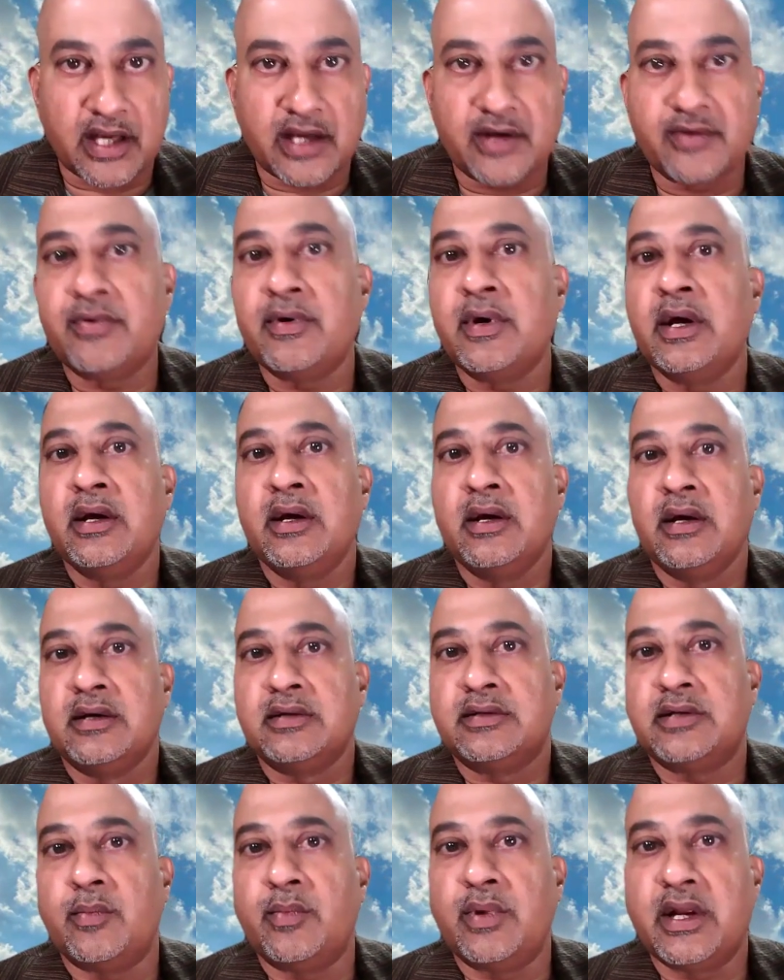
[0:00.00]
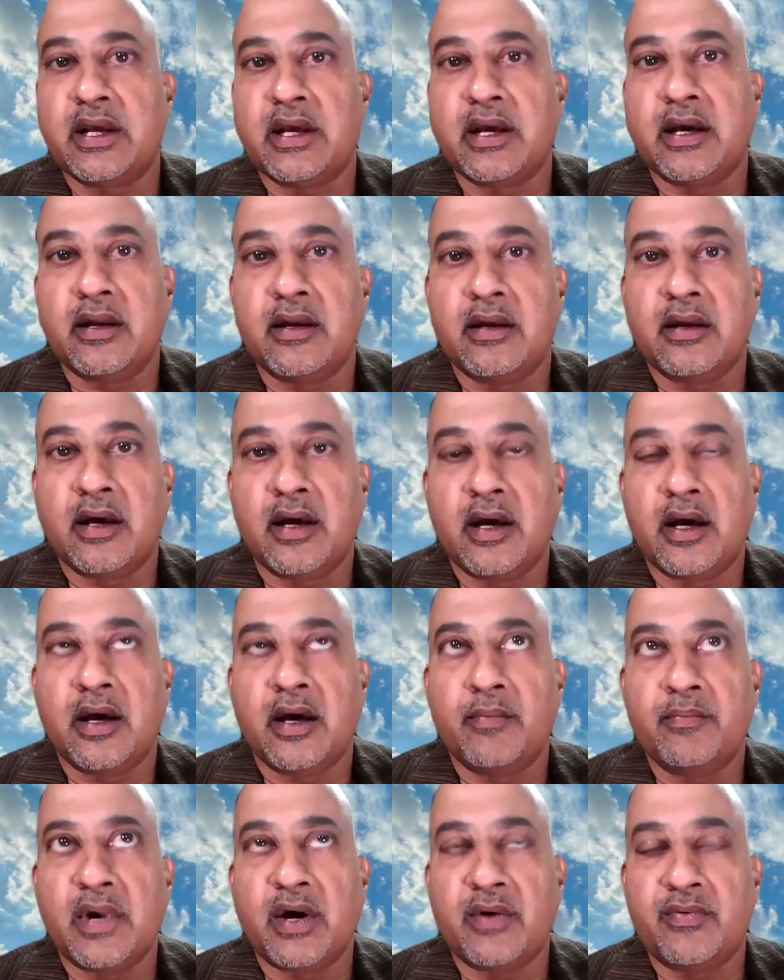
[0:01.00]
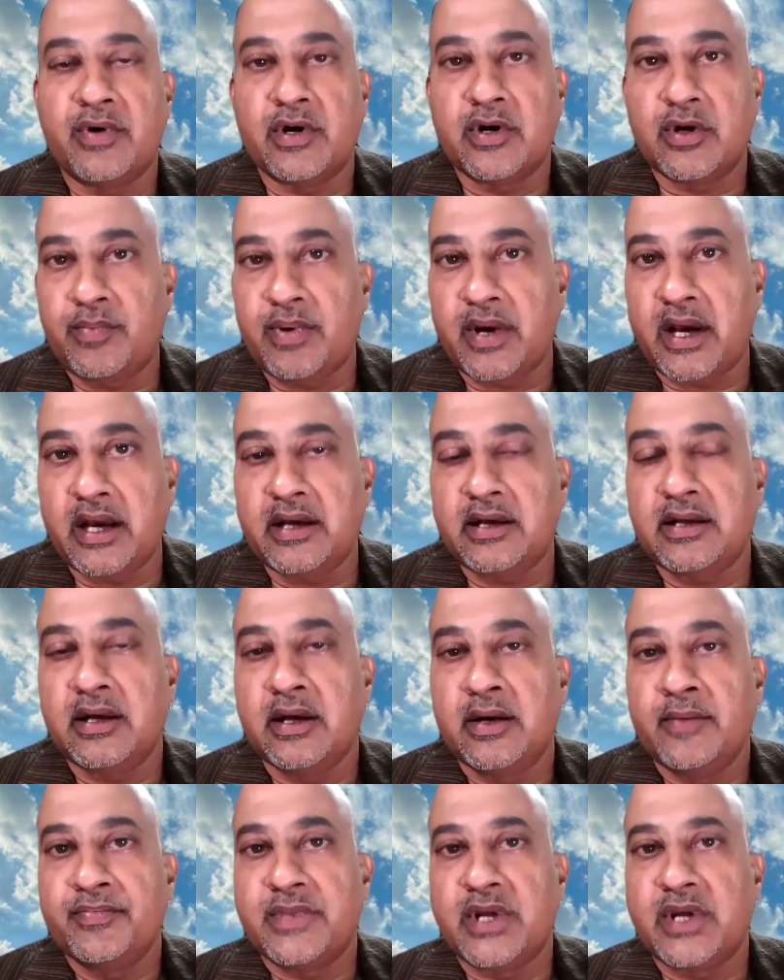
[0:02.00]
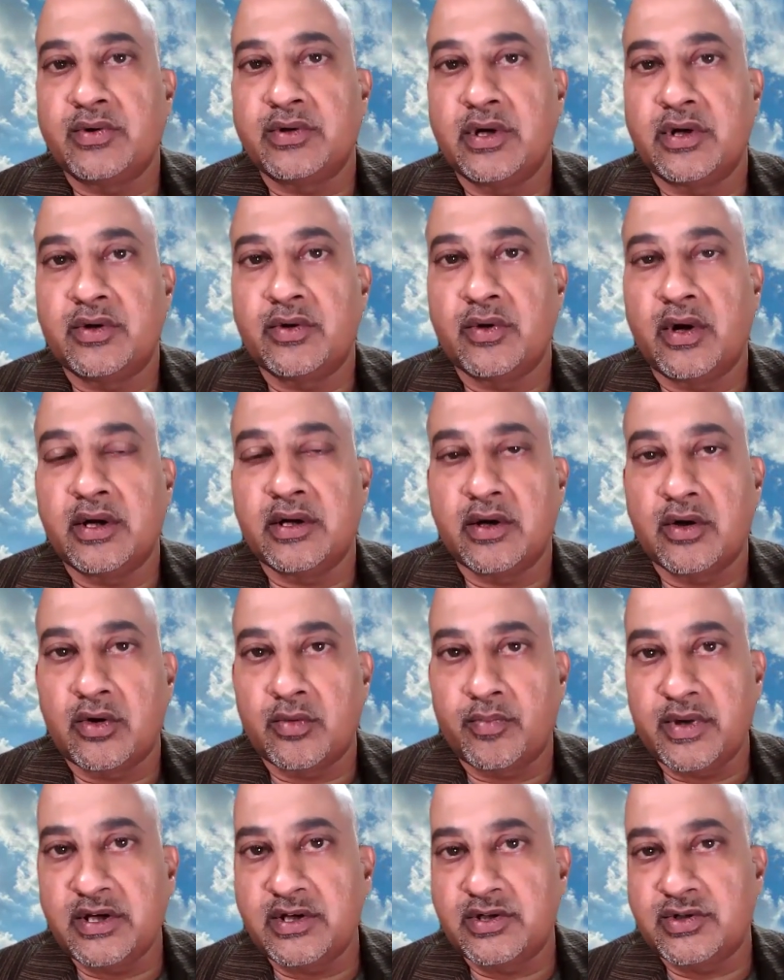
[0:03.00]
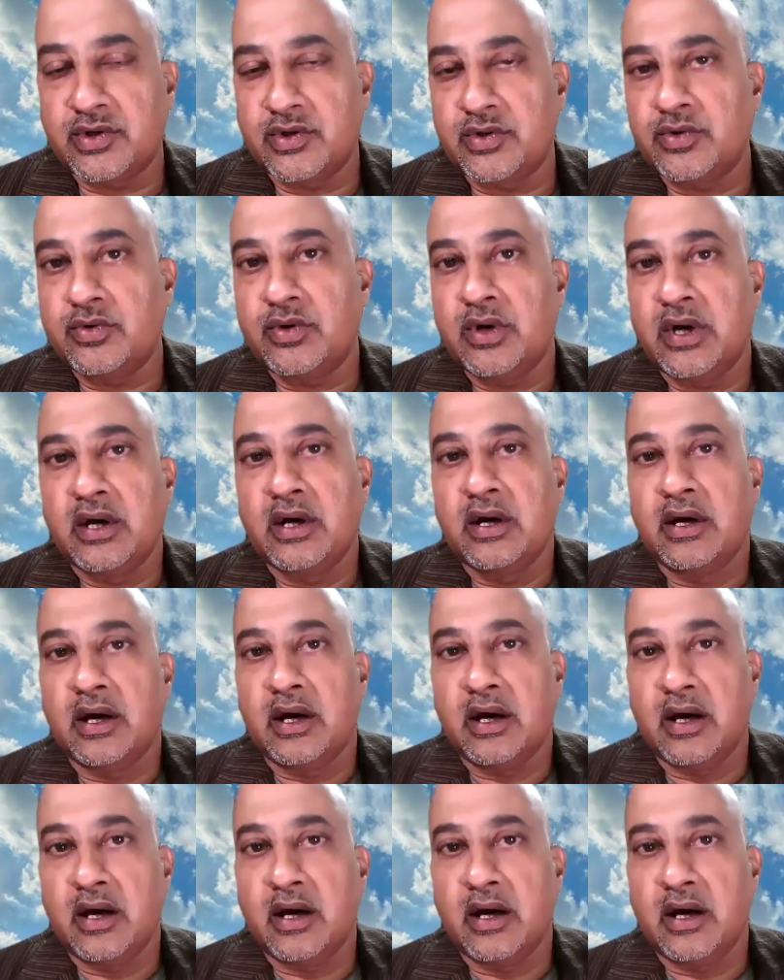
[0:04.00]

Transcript: Okay, if somebody can afford to pay 1,200 rupees to